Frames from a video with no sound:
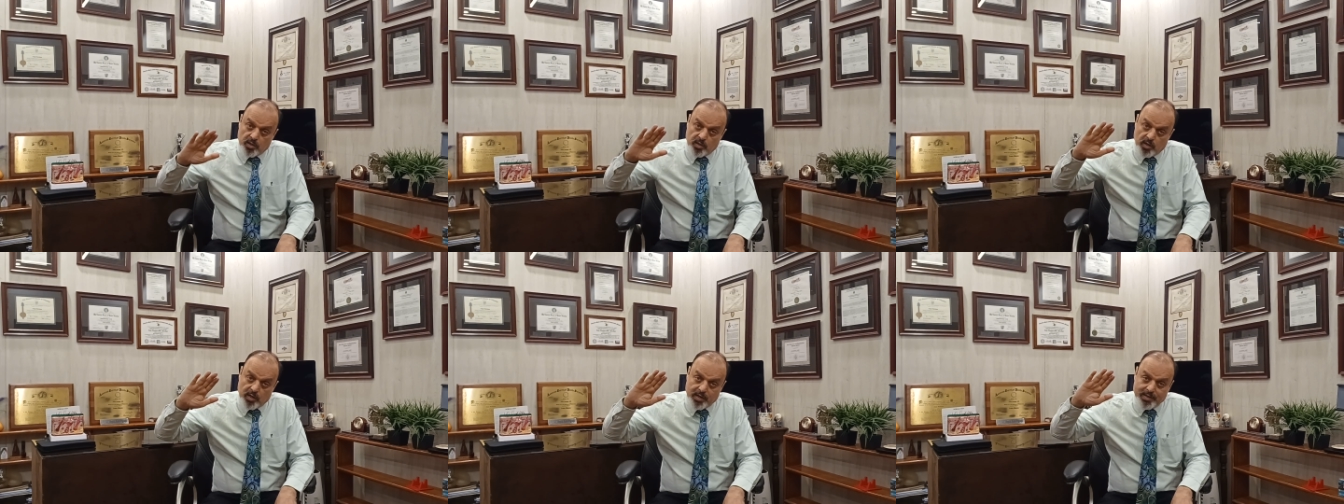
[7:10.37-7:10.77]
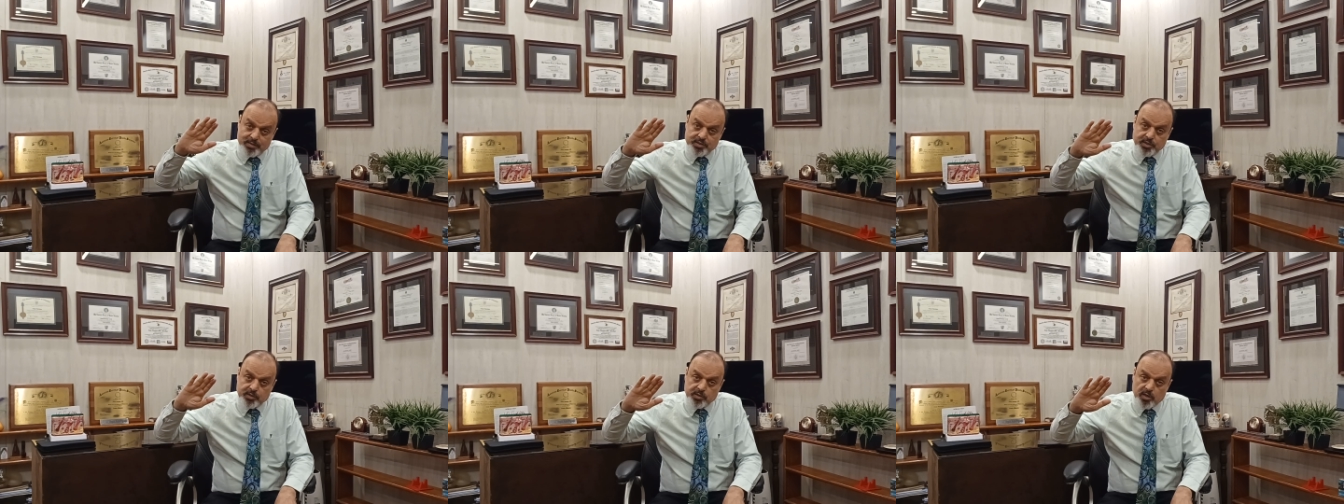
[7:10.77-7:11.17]
The
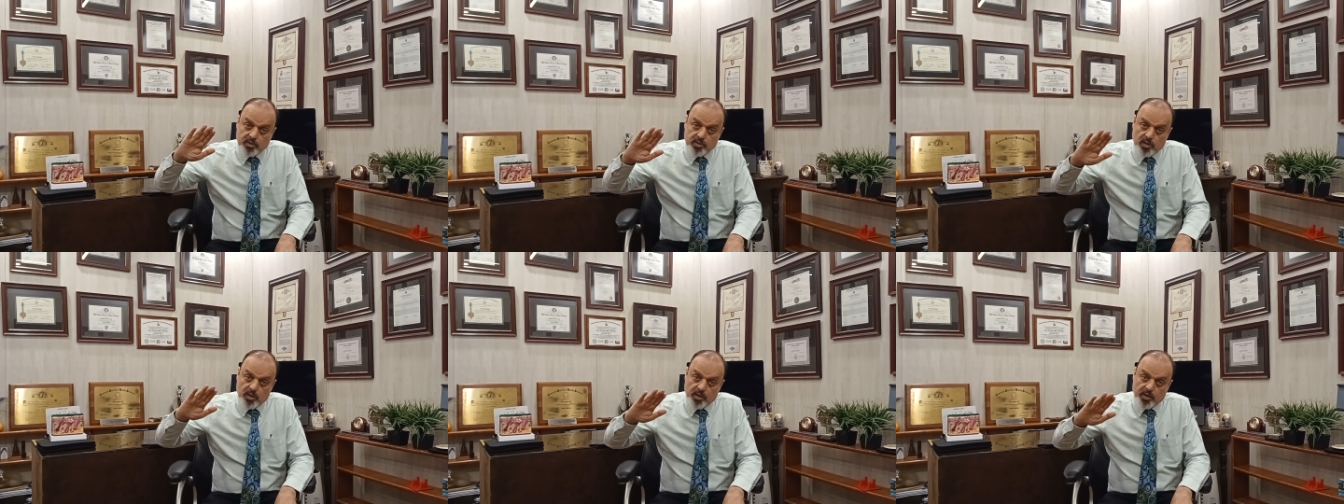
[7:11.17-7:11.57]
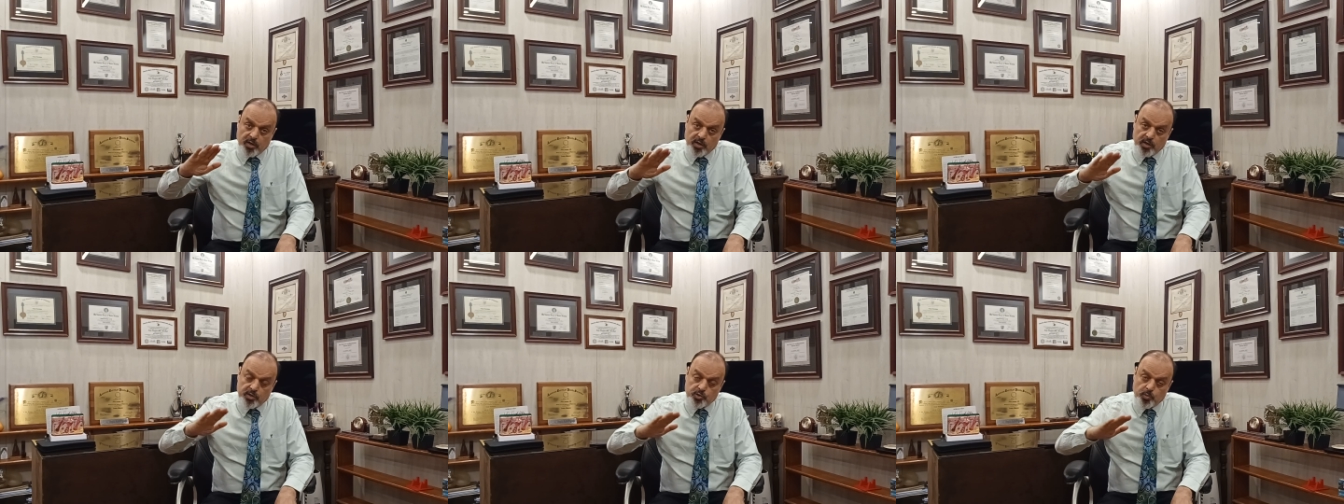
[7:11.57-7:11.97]
lid cheek junction
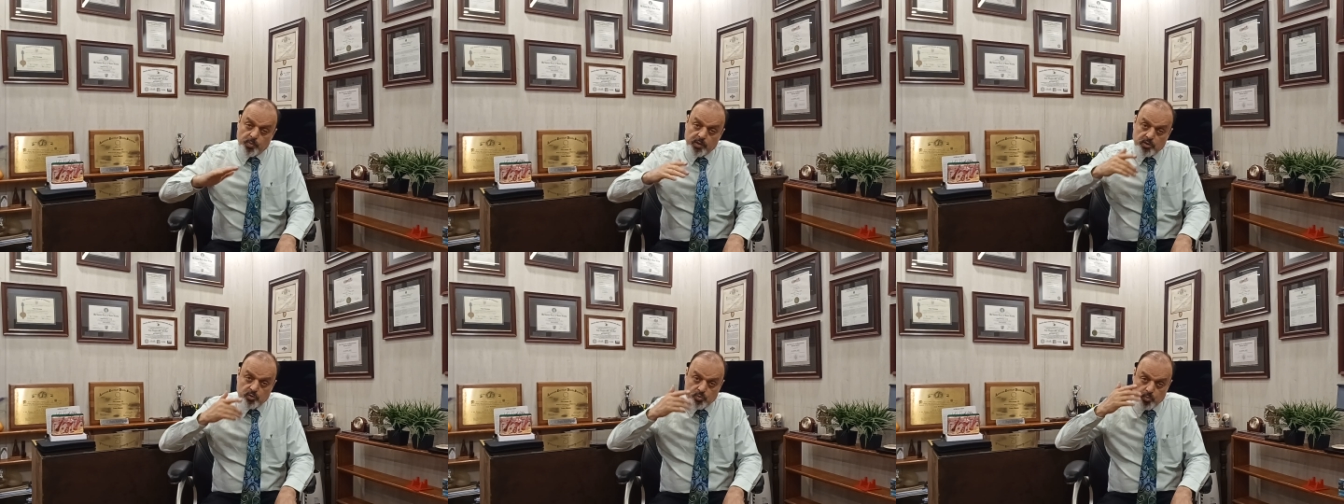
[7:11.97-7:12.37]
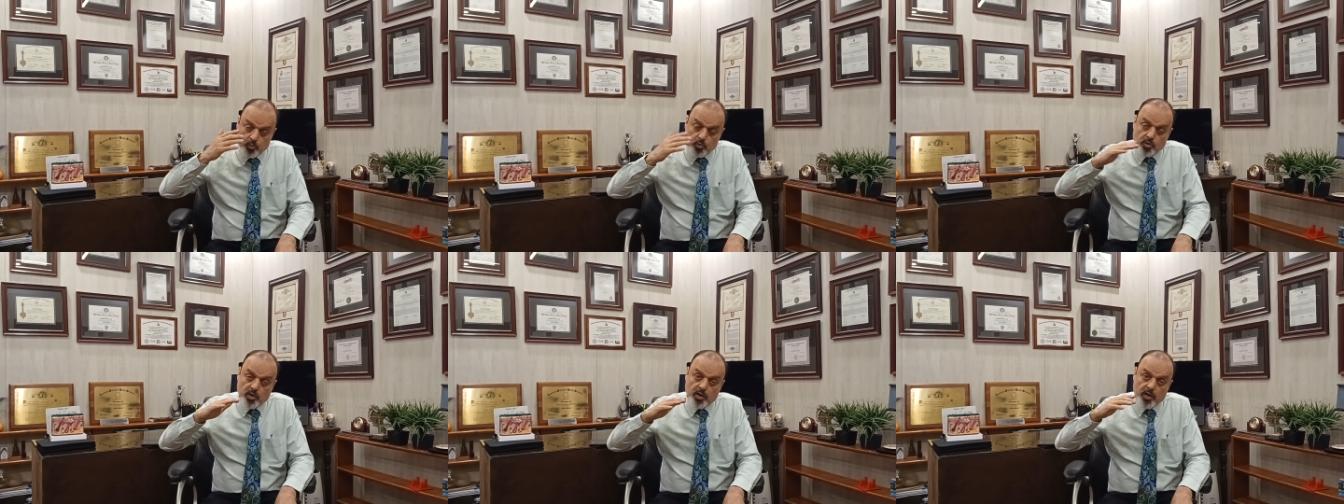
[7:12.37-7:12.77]
needs to be
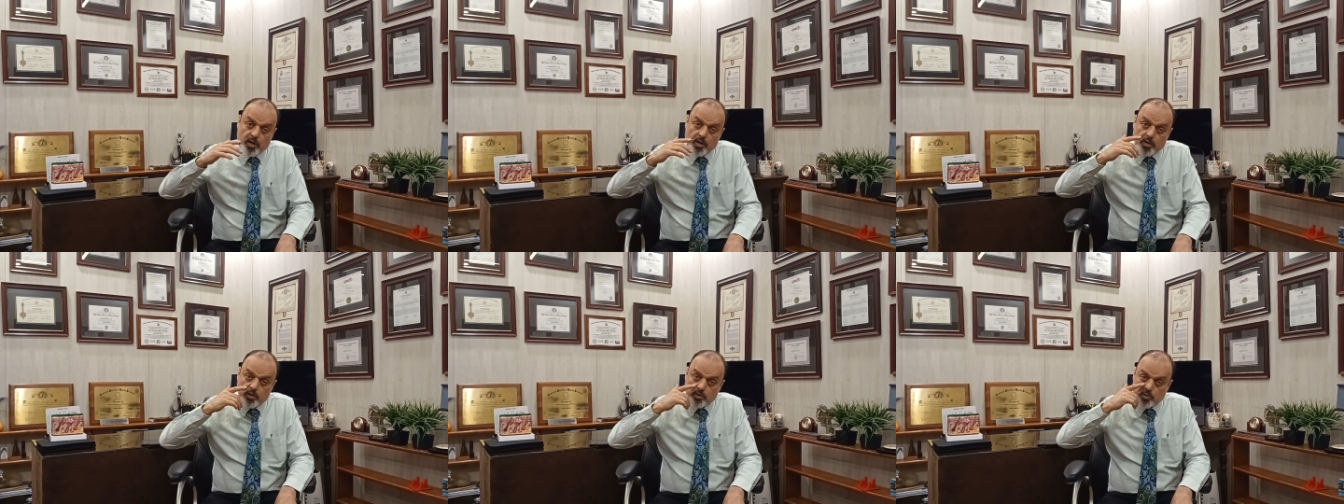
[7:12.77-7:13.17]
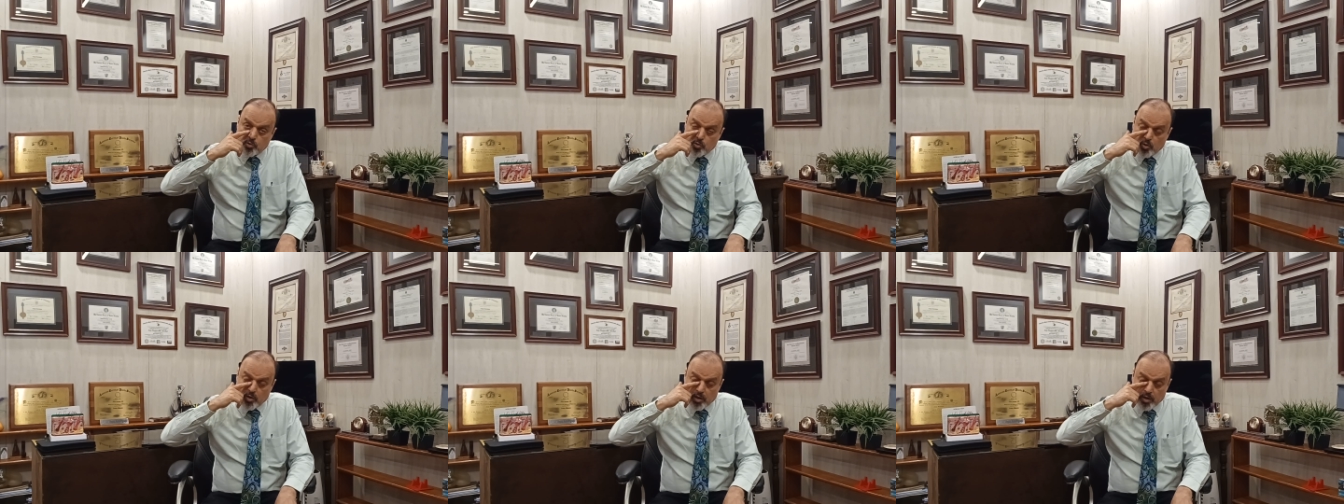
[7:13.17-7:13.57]
smoother,
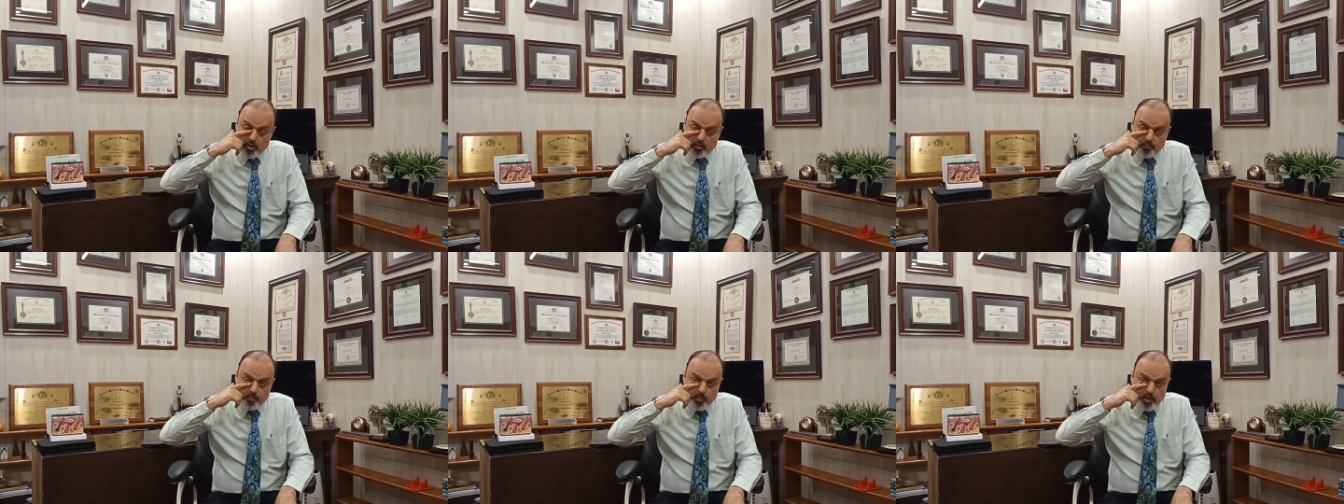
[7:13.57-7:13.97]
so you kind of